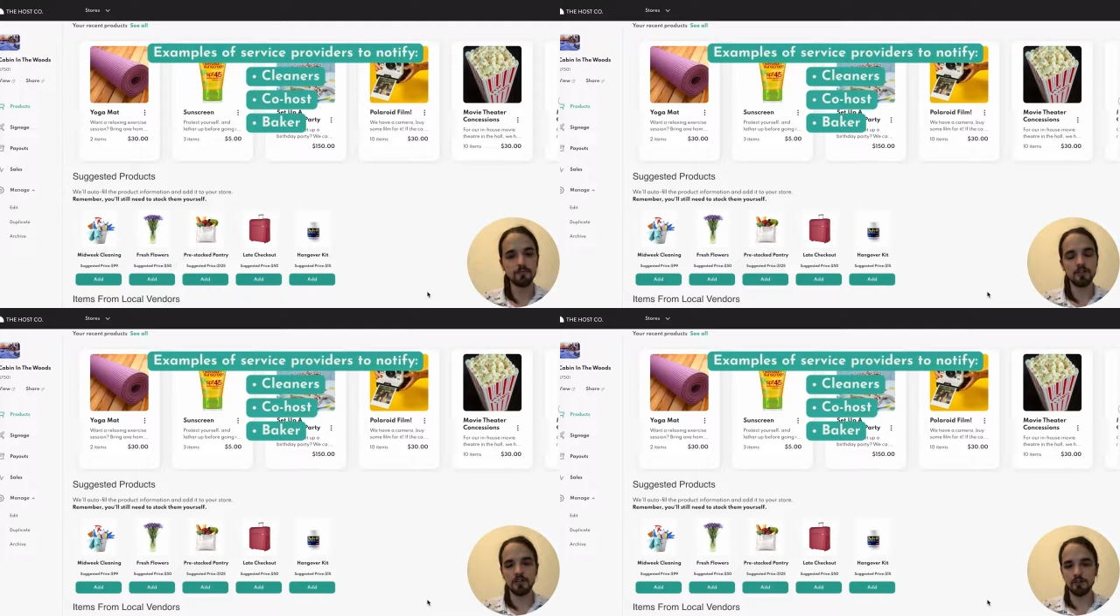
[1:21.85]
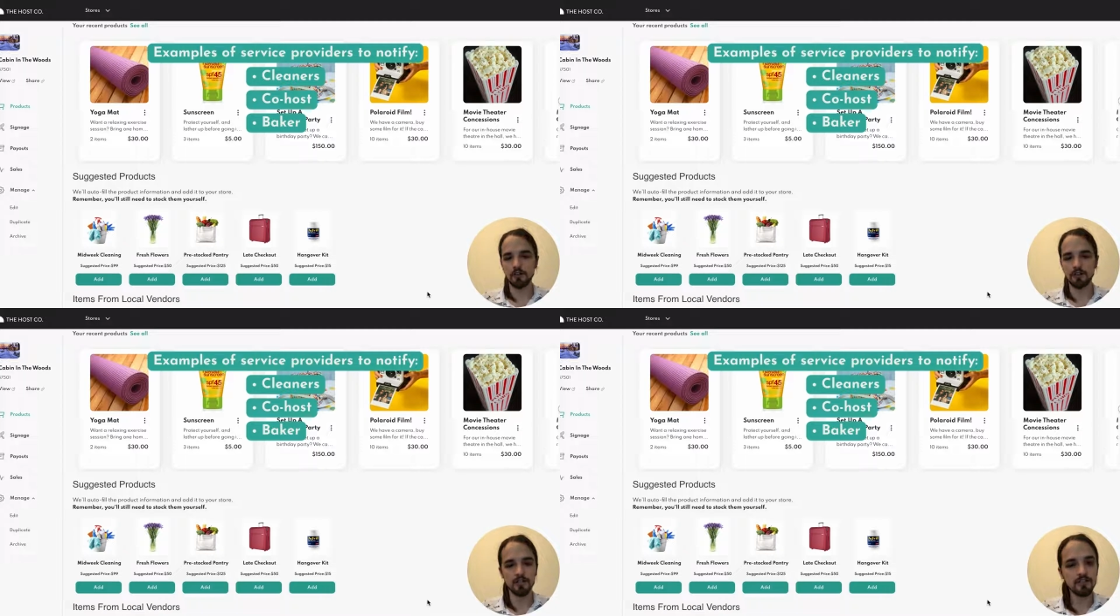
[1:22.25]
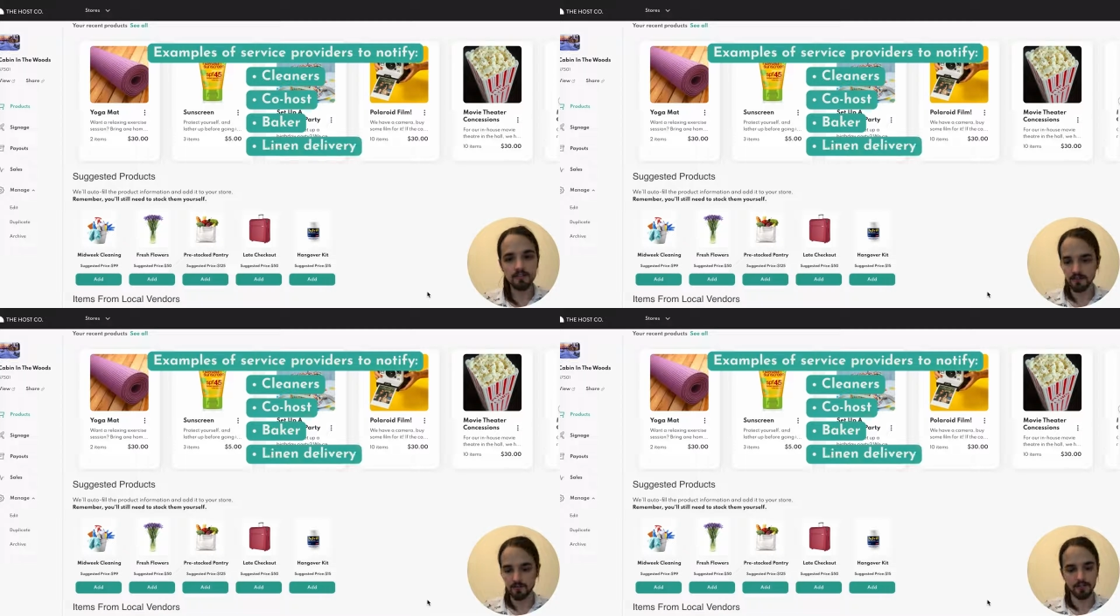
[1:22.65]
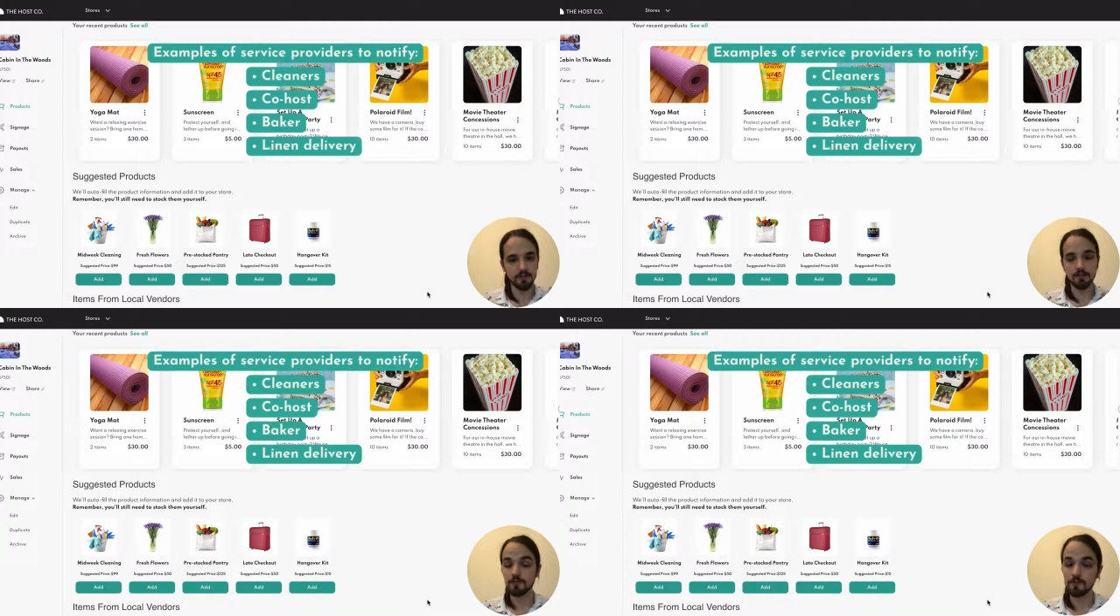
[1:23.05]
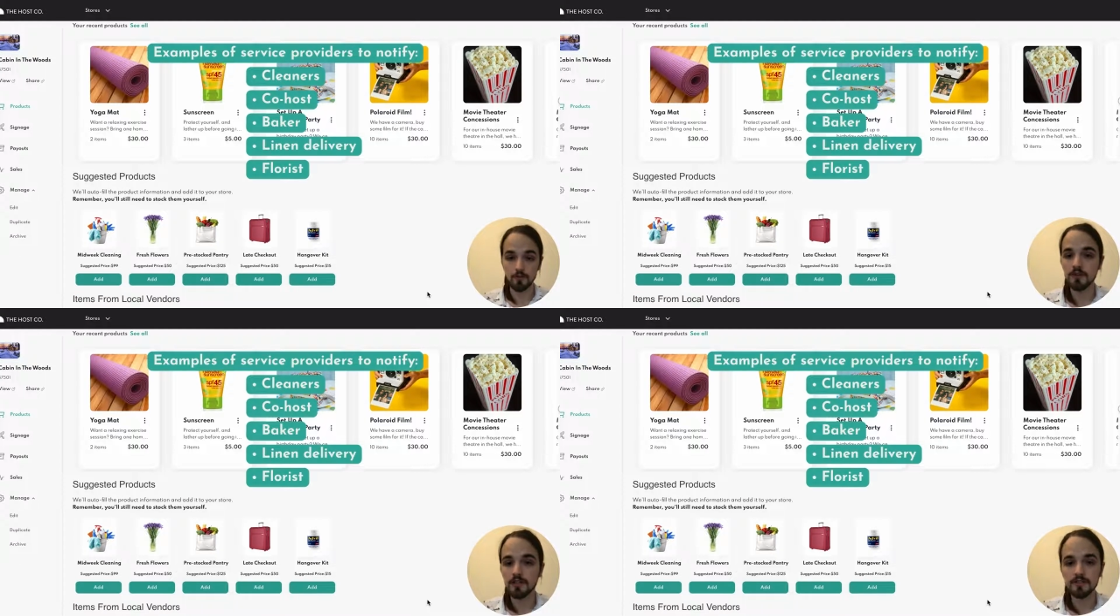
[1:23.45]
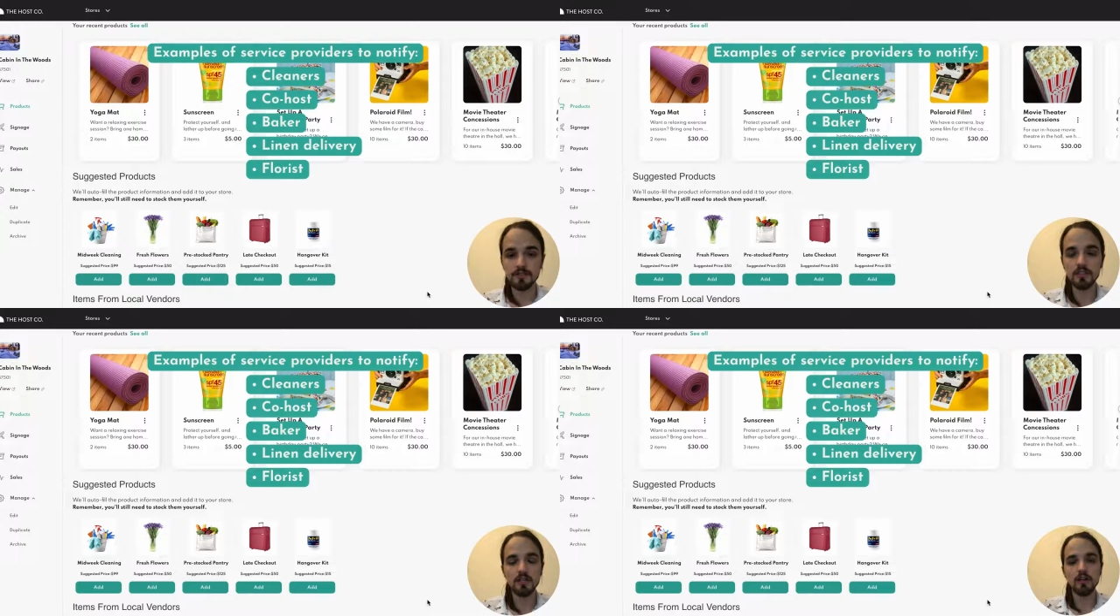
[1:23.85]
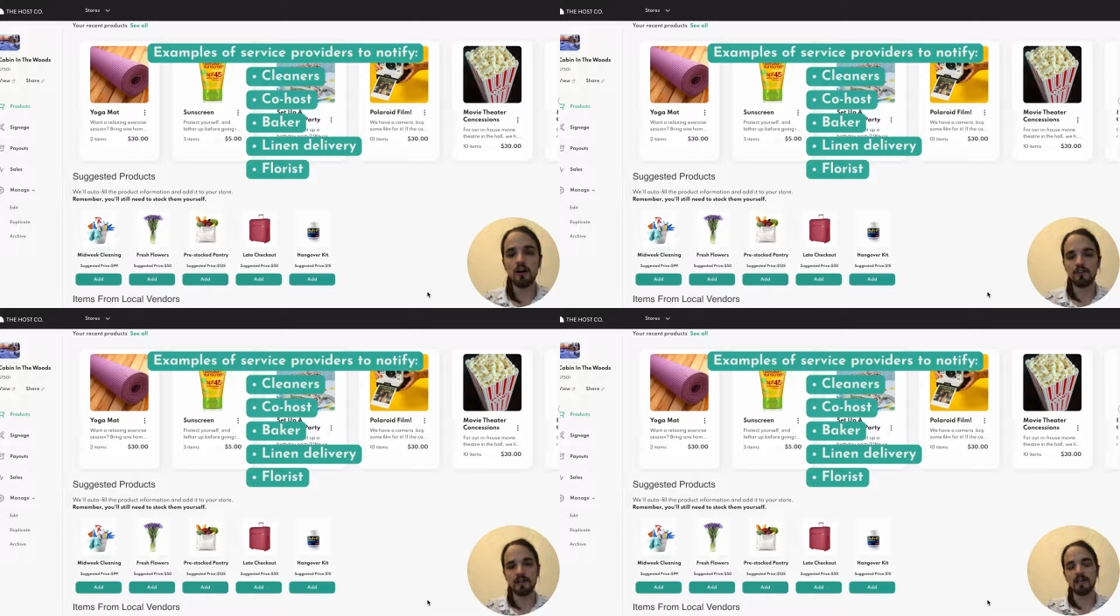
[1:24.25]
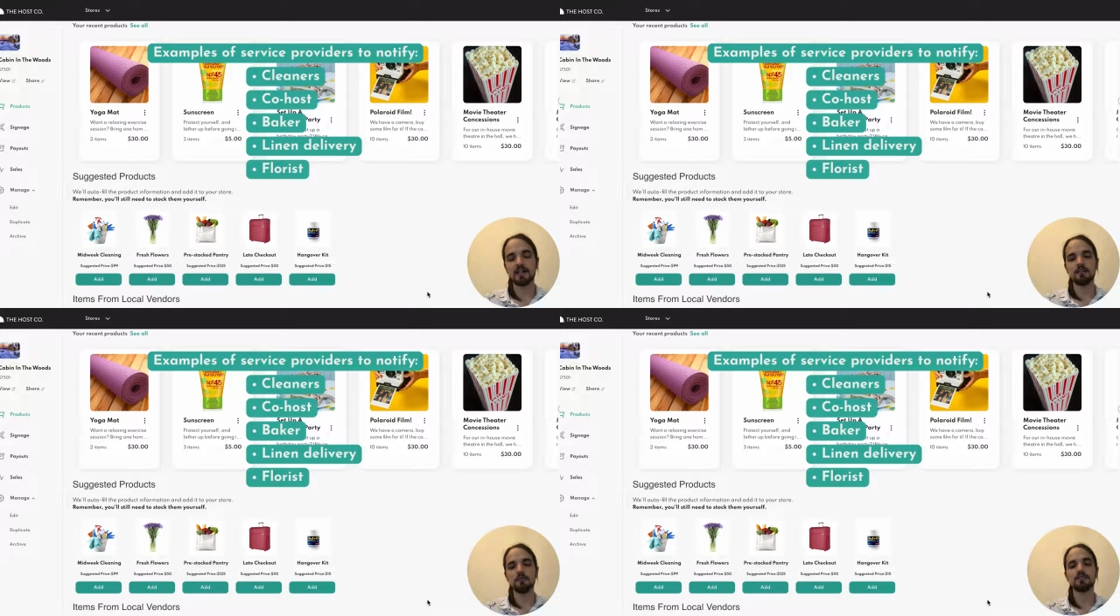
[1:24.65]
put your linen delivery or your florist on that item.